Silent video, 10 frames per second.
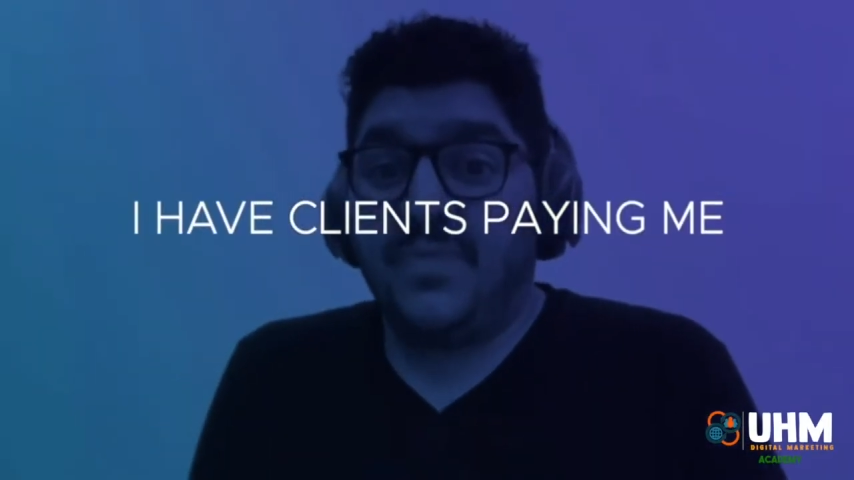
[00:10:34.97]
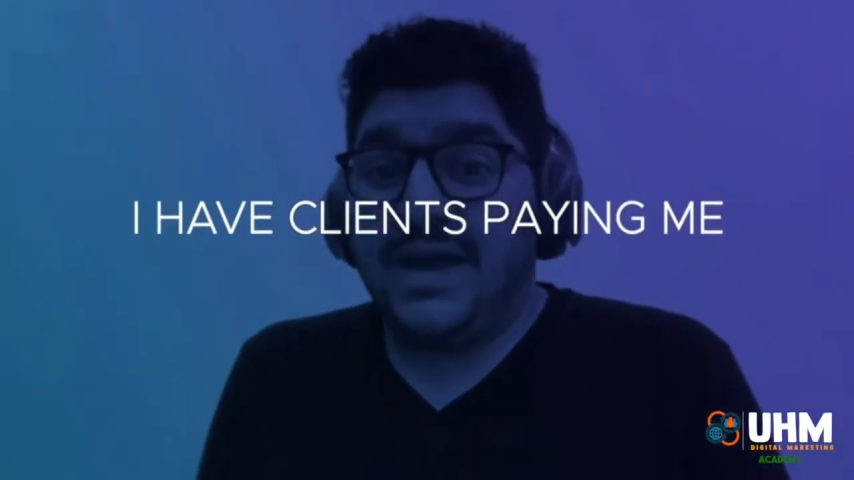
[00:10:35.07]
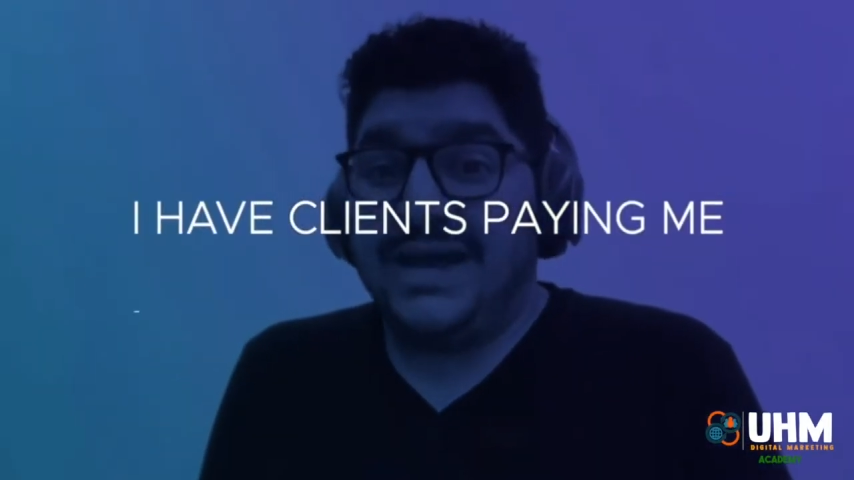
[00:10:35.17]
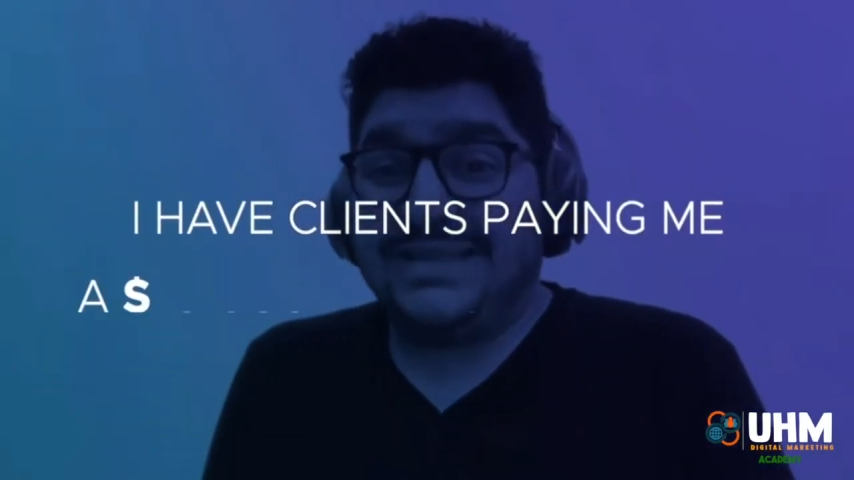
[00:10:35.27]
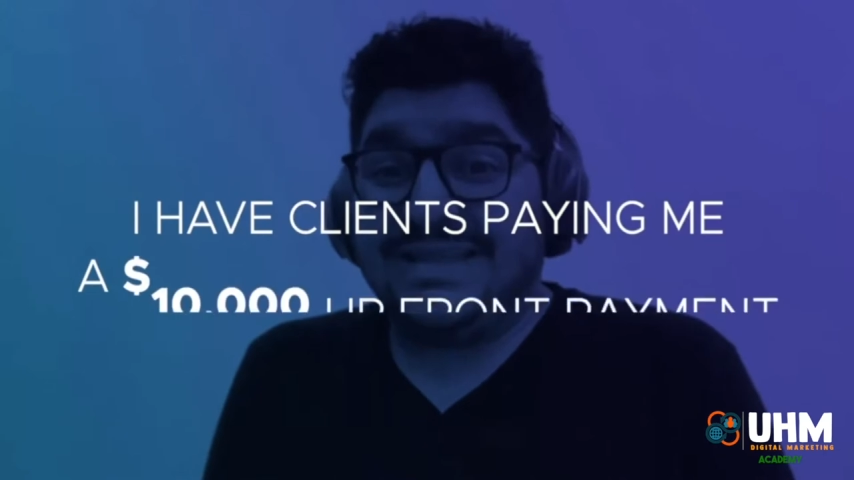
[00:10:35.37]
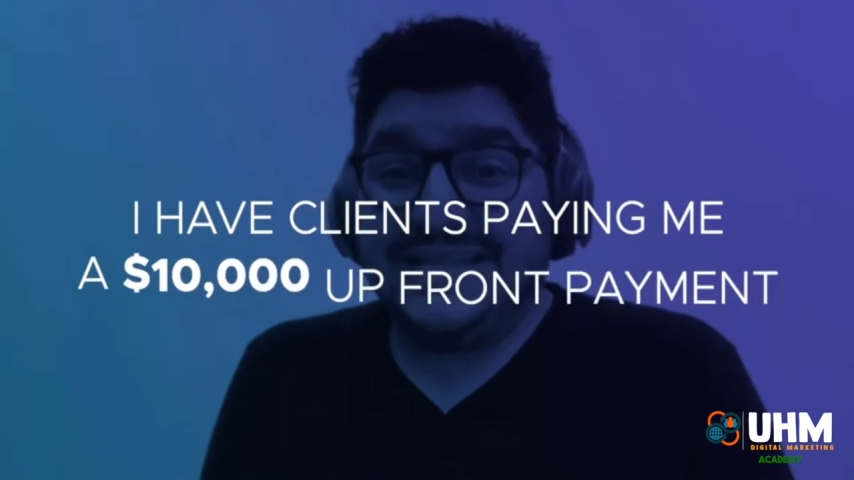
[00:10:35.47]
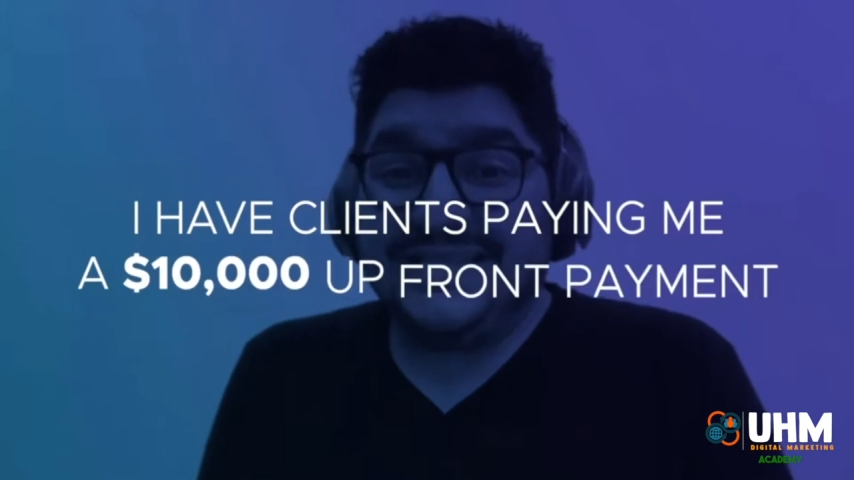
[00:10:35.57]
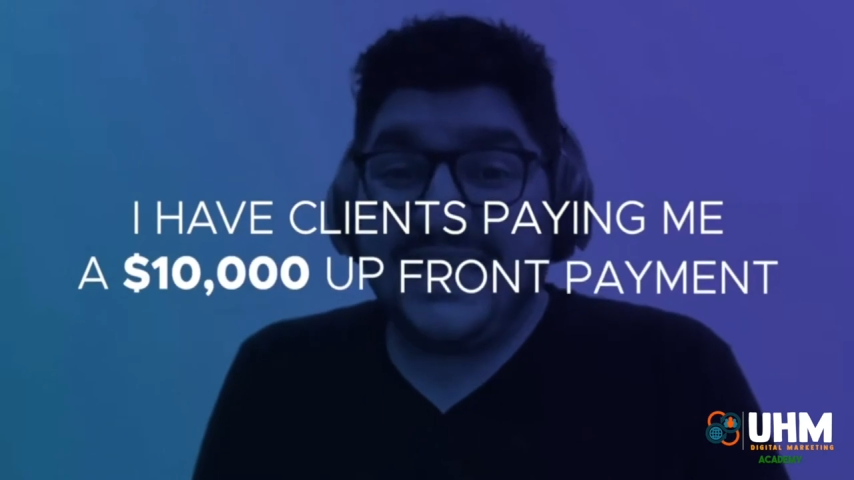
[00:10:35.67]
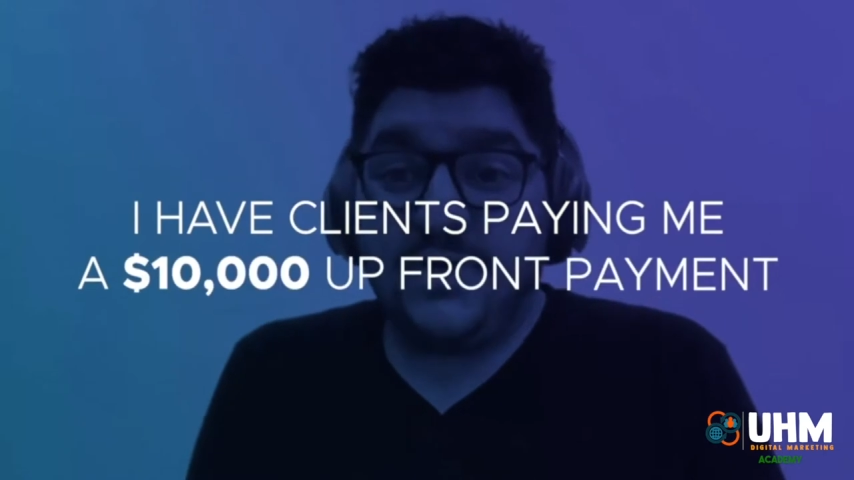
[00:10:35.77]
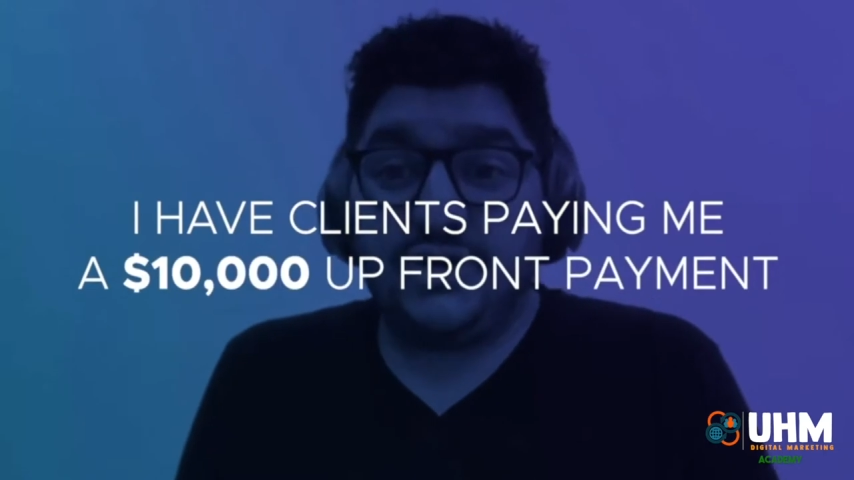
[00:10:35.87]
a
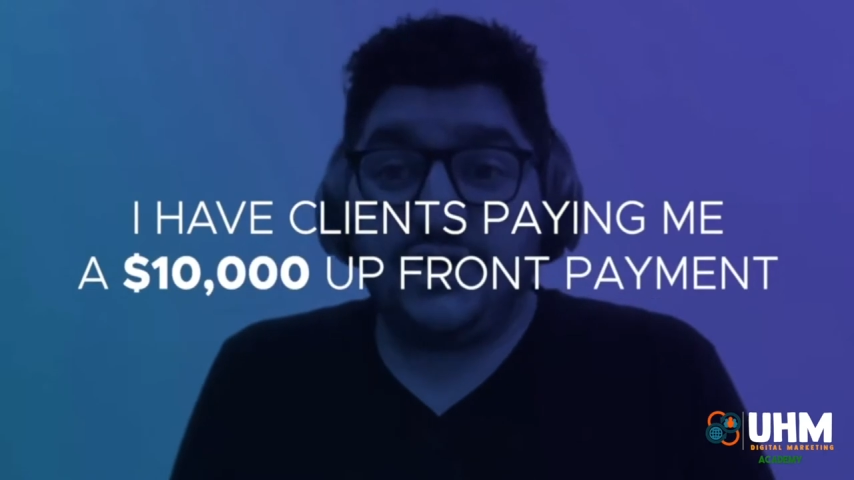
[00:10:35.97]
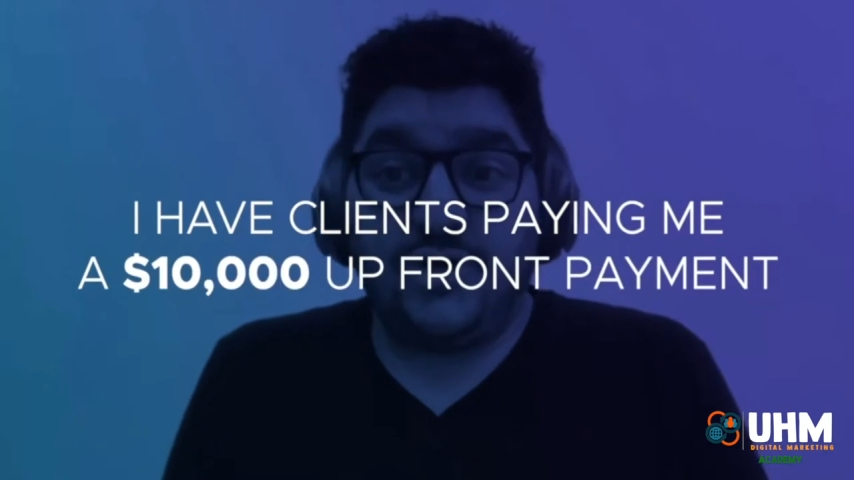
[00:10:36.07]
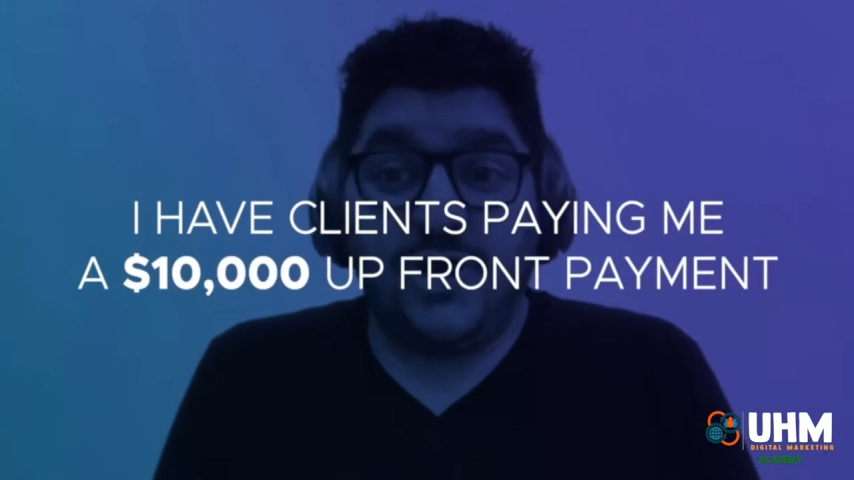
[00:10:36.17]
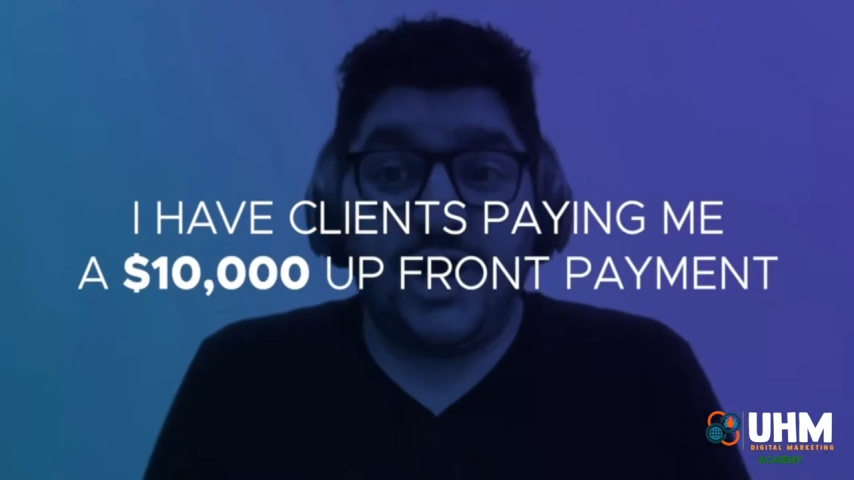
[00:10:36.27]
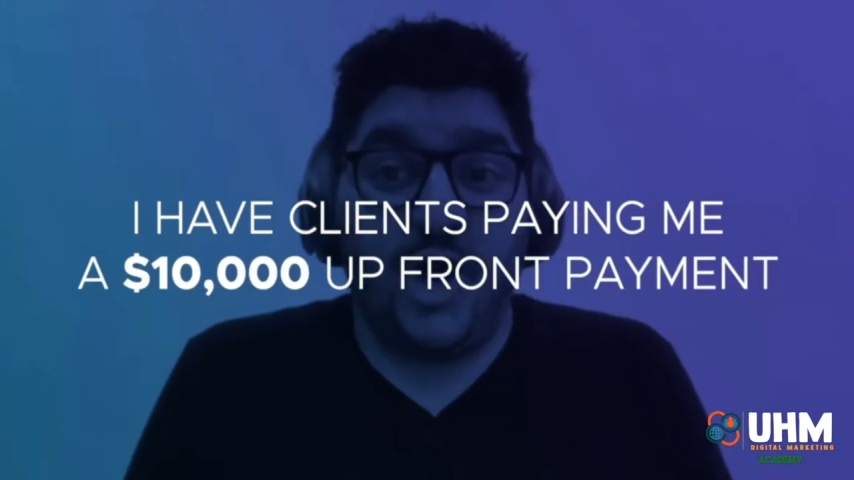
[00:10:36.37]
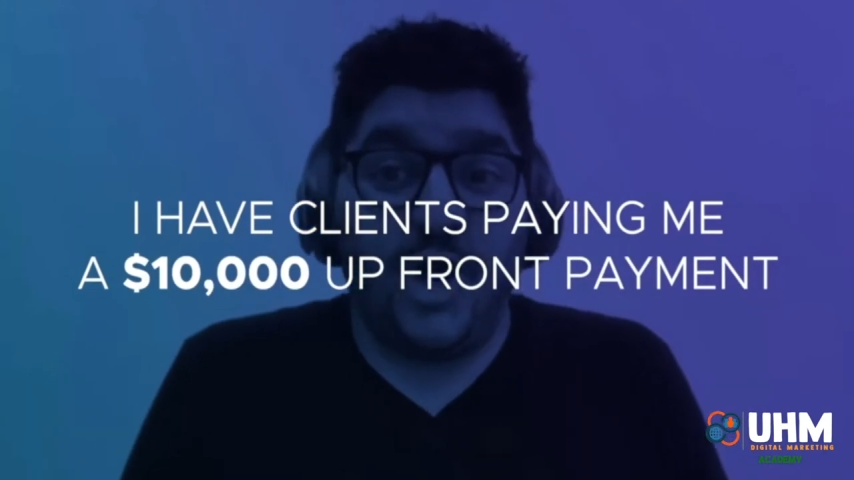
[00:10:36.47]
$10,000